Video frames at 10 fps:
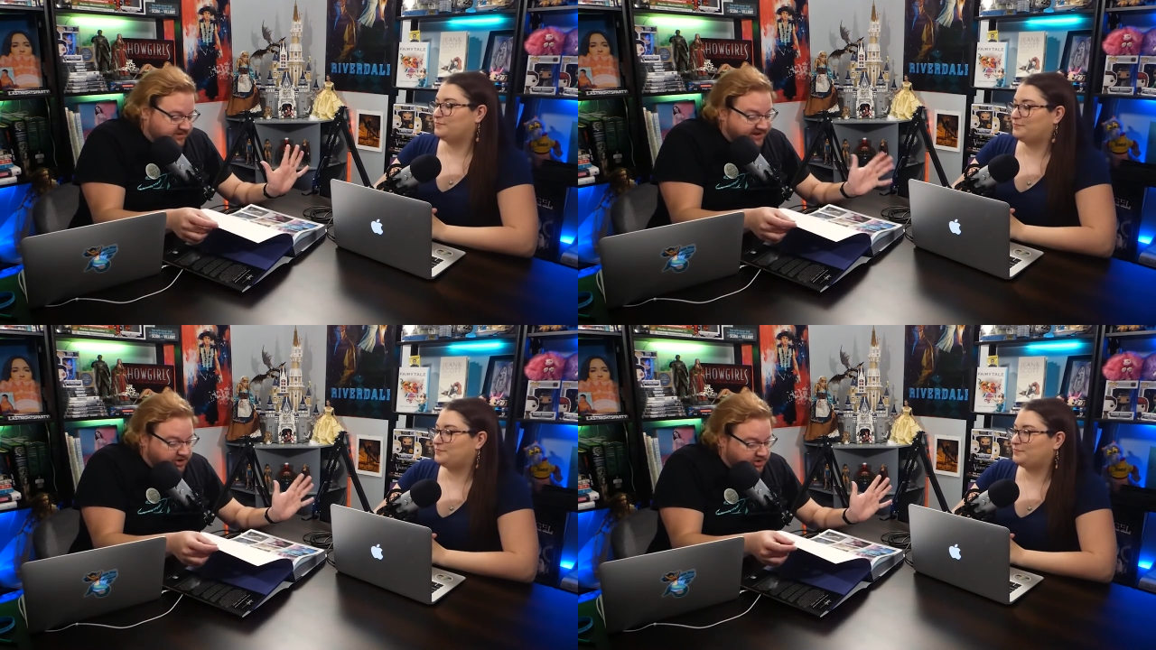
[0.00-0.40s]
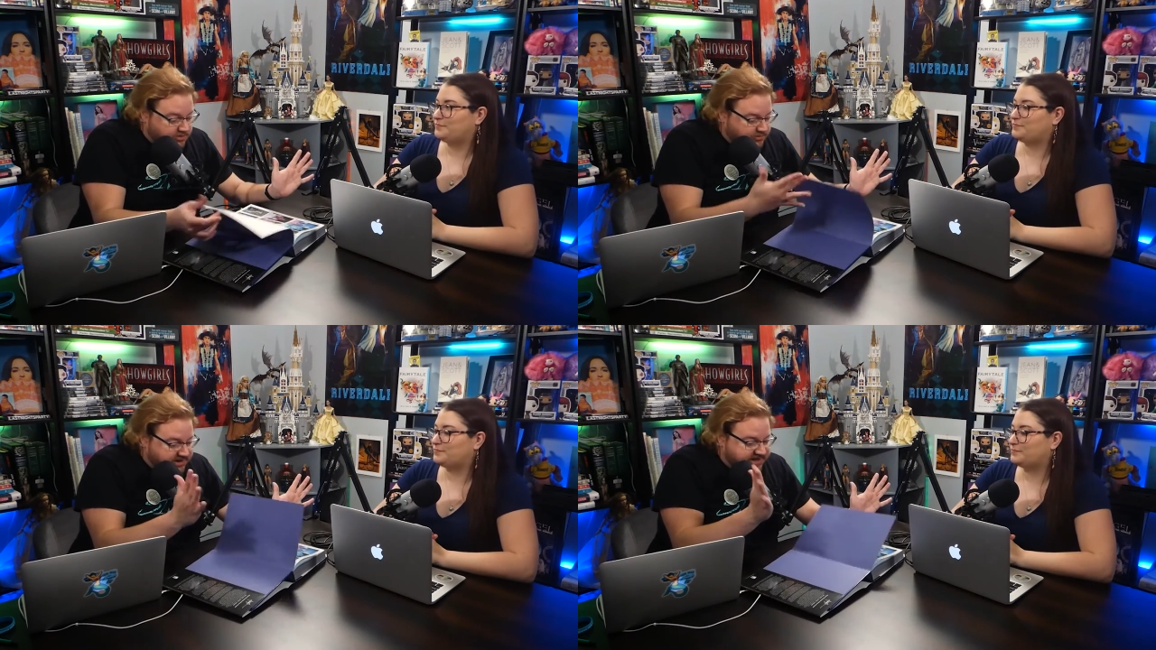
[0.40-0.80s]
Speaker 1: later
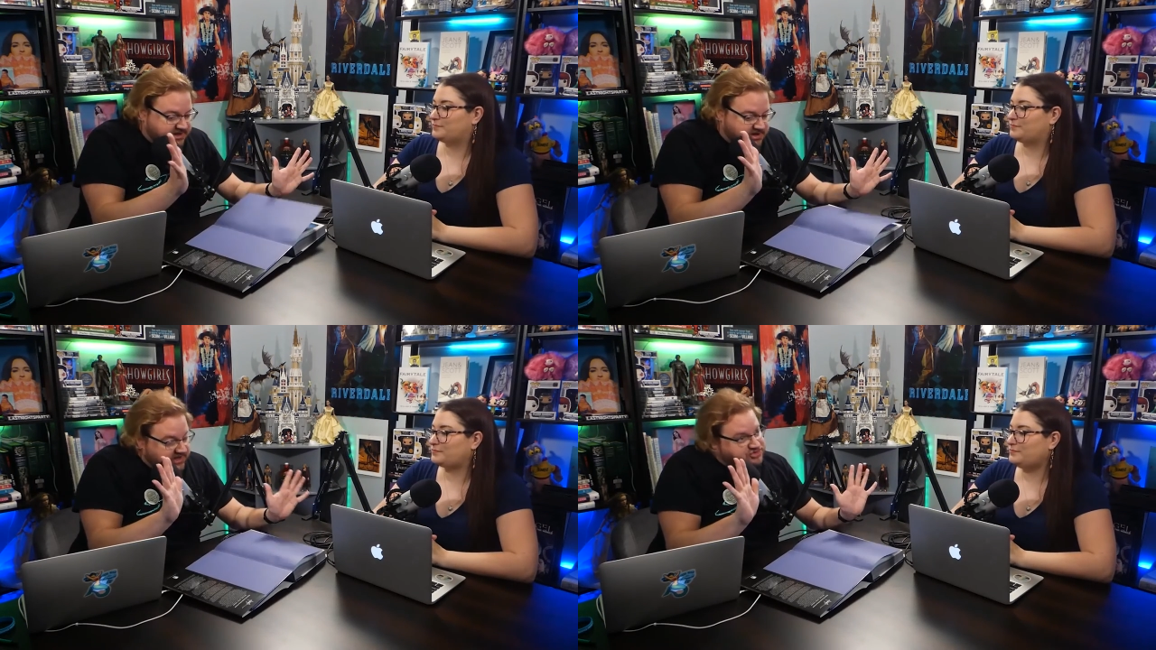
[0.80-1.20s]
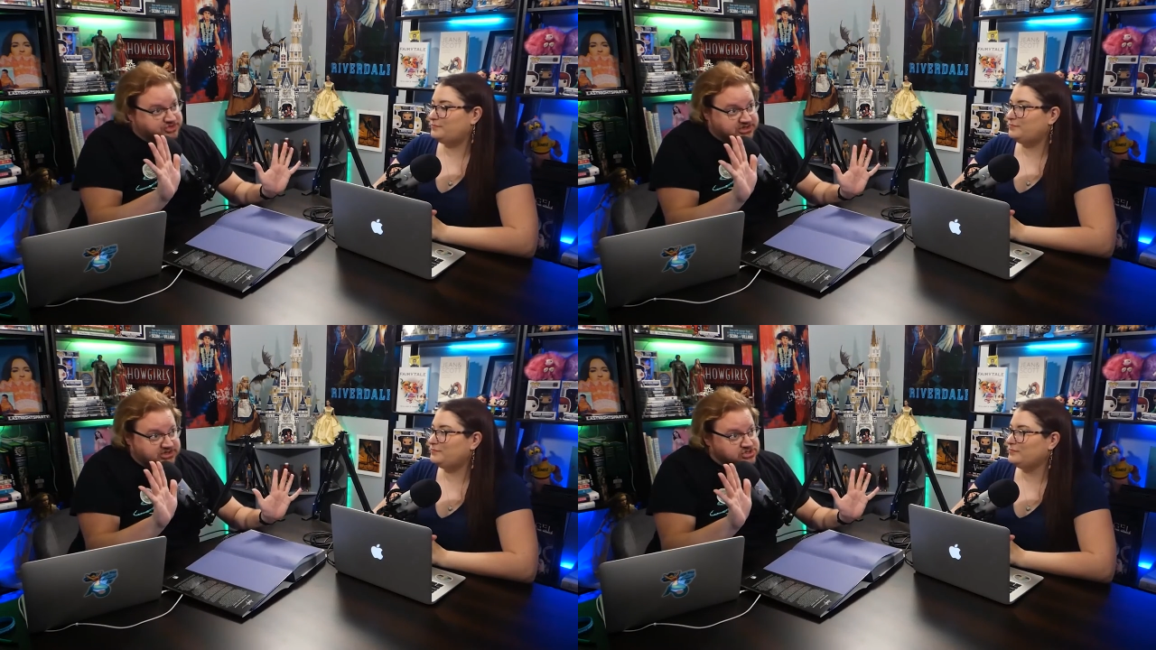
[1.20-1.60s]
when I can
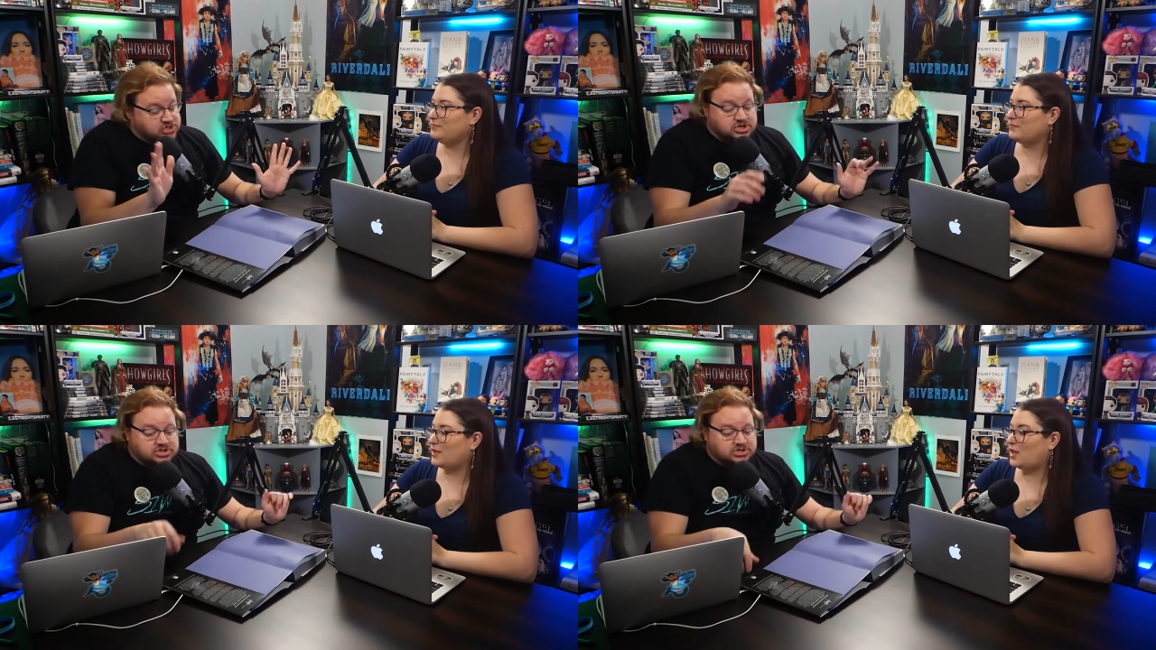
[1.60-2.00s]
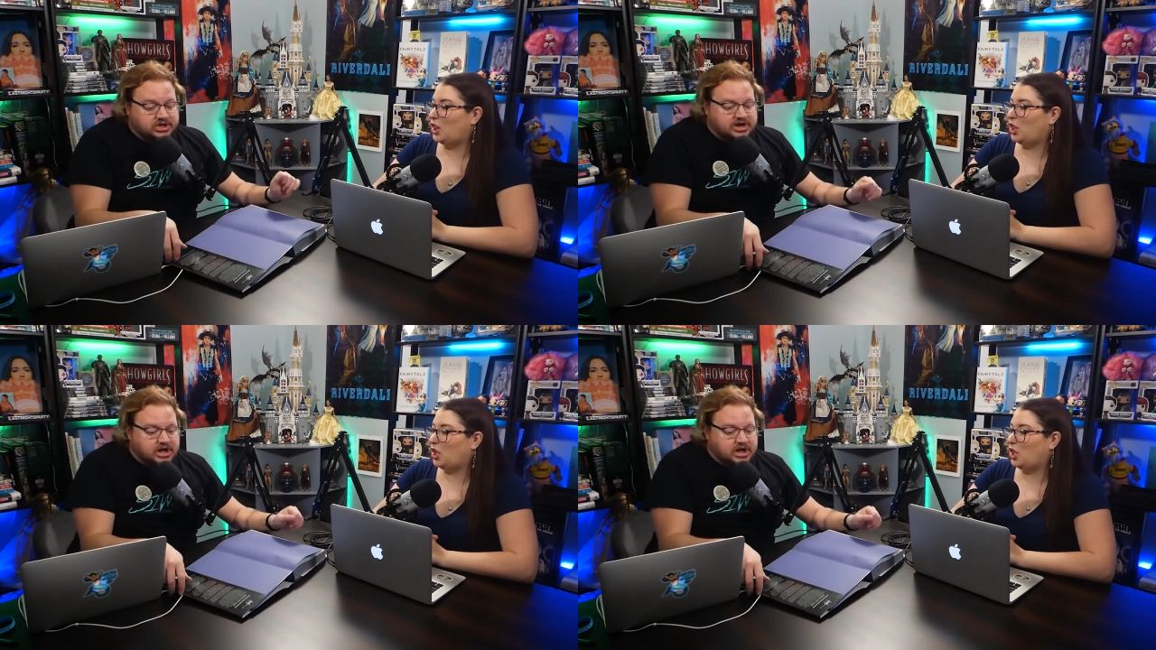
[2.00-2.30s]
actually look